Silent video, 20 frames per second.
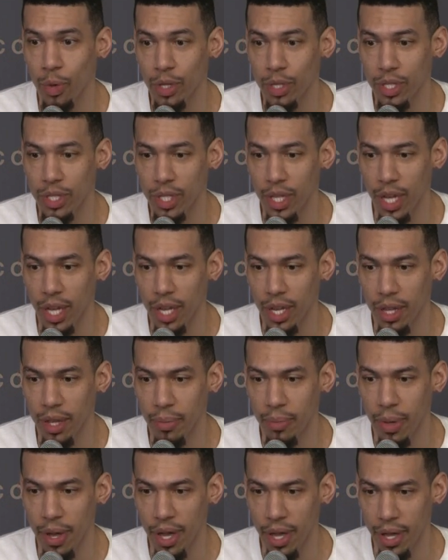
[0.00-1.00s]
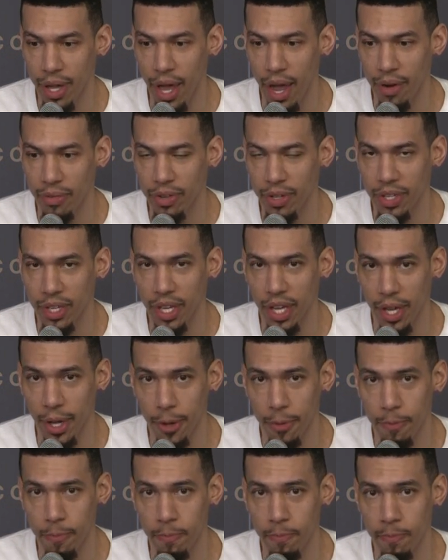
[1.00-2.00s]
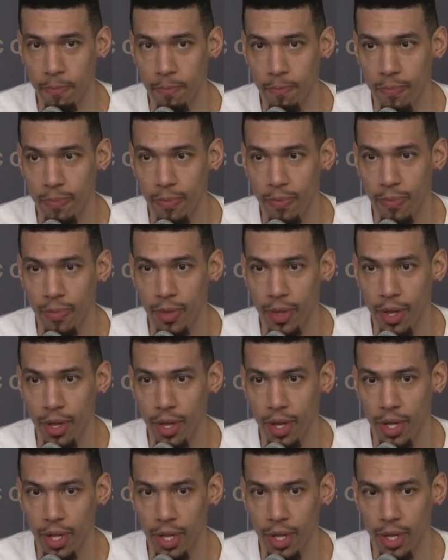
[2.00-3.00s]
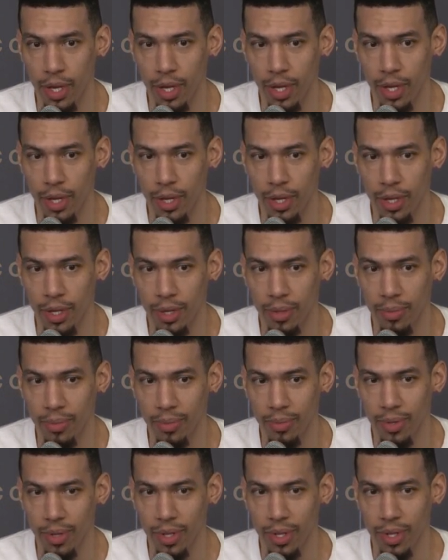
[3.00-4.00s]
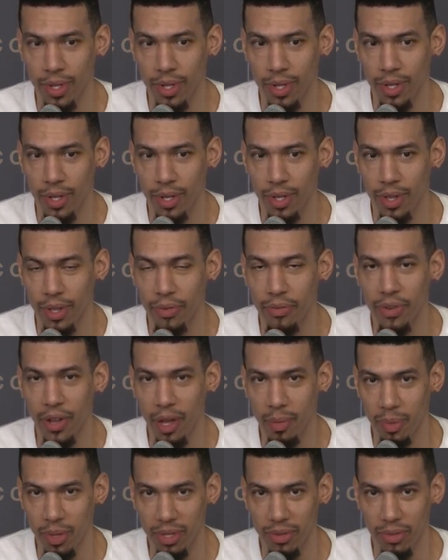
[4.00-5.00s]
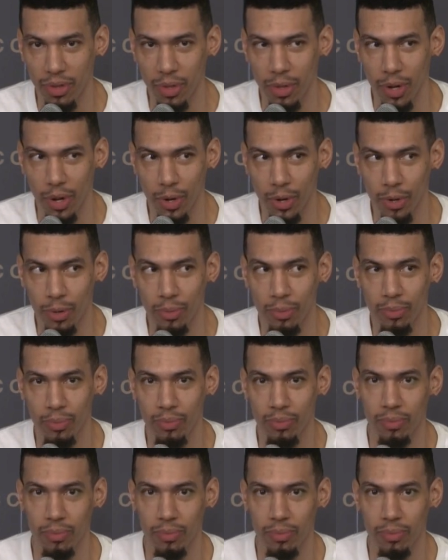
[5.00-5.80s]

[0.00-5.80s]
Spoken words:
We stayed in the Bay after the game. Yeah. And then the families flew home.